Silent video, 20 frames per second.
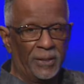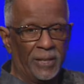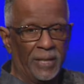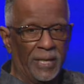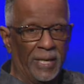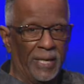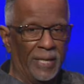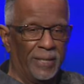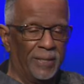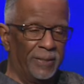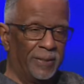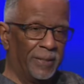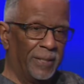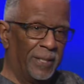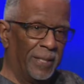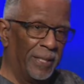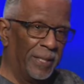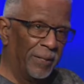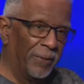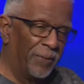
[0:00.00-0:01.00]
and
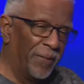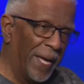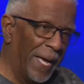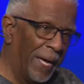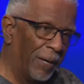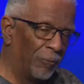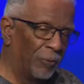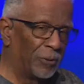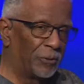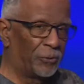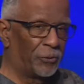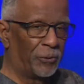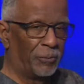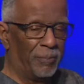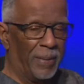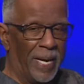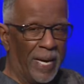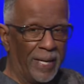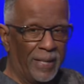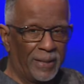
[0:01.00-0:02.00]
that was
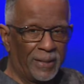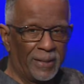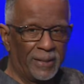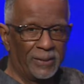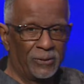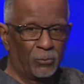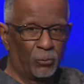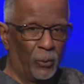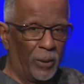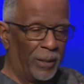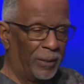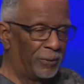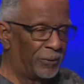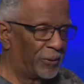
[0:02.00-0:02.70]
traumatic as well.